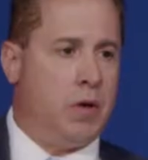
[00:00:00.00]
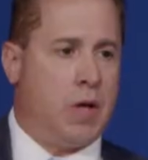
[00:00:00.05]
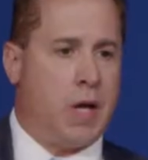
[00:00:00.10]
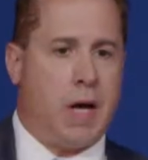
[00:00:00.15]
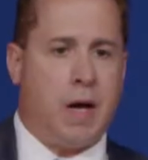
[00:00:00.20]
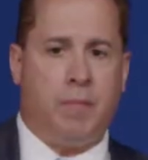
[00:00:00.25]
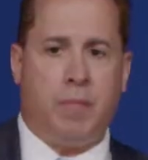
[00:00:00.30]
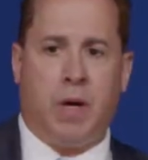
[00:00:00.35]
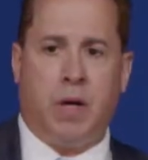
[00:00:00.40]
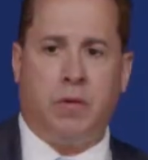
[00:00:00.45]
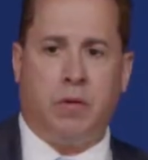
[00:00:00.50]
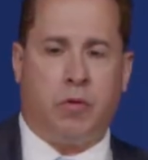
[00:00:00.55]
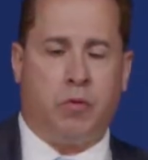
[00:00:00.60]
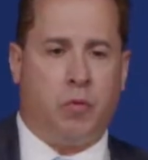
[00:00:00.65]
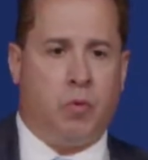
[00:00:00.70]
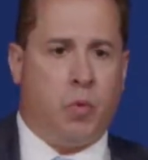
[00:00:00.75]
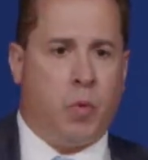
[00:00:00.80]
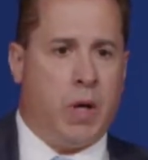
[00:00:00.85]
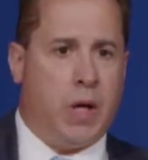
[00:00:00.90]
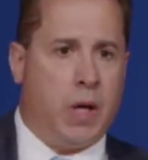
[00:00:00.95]
you're going to hop on the
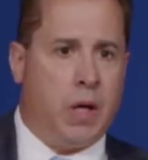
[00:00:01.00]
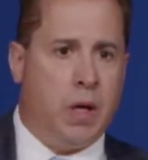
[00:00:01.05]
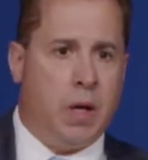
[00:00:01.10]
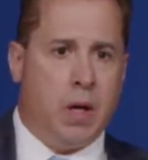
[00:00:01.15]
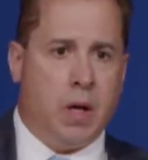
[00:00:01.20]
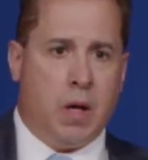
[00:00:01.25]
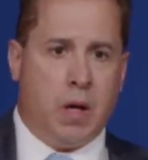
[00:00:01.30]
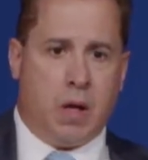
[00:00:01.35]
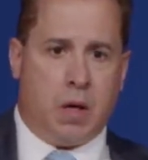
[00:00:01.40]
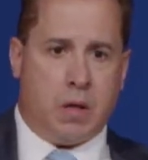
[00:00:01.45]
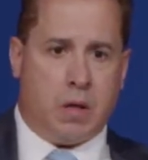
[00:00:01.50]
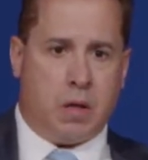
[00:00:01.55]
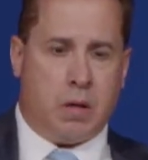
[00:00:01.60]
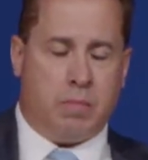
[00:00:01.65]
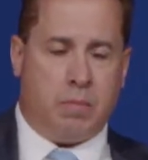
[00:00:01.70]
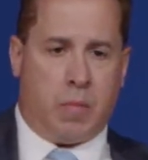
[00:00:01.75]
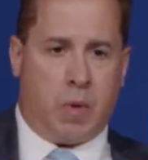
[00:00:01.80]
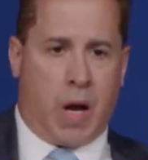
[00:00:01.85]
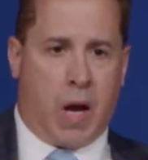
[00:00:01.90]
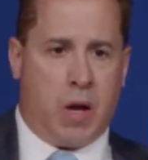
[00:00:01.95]
thruway.
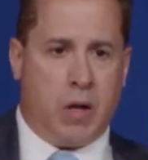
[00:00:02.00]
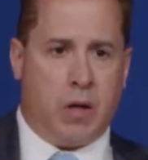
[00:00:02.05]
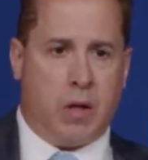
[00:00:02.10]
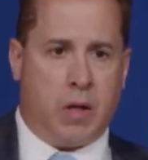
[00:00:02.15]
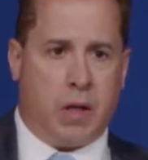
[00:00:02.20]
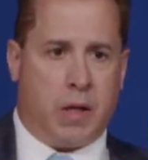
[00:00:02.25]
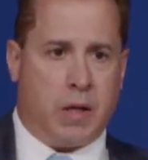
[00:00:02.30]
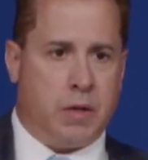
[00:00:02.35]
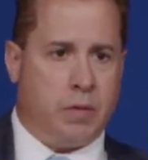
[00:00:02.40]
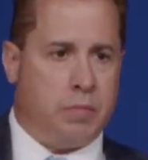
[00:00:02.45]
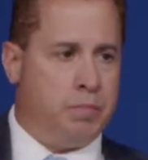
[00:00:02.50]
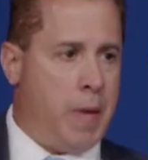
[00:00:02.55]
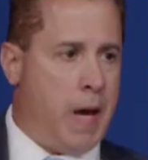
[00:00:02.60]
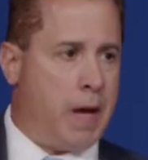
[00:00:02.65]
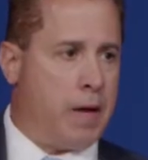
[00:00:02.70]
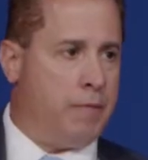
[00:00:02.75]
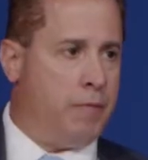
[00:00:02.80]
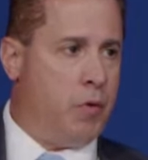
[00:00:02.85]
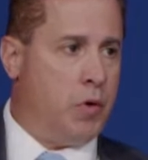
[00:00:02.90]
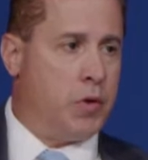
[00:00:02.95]
How are you going to get
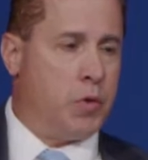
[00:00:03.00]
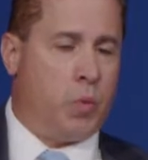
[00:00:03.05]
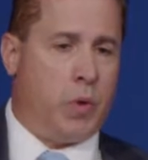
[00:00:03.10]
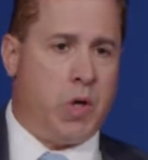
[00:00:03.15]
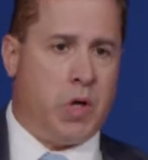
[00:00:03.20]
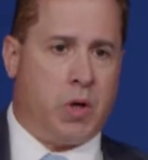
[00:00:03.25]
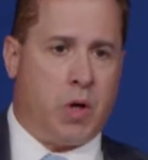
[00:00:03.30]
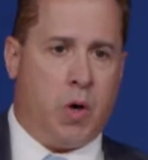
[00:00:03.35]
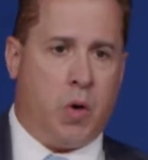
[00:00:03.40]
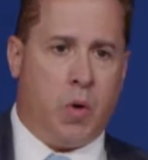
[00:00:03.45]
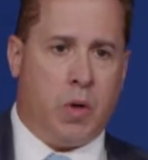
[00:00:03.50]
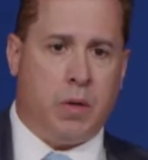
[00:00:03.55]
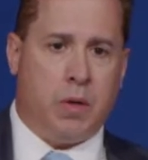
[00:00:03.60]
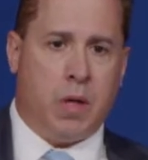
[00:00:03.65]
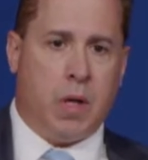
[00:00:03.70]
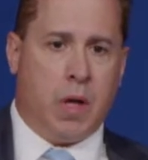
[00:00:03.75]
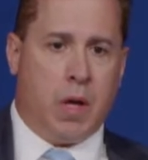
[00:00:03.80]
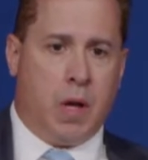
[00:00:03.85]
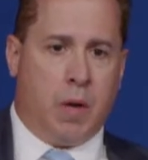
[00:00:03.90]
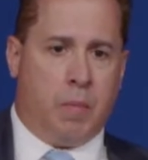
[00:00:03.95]
back and forth to where you're
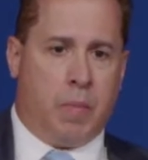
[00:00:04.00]
going?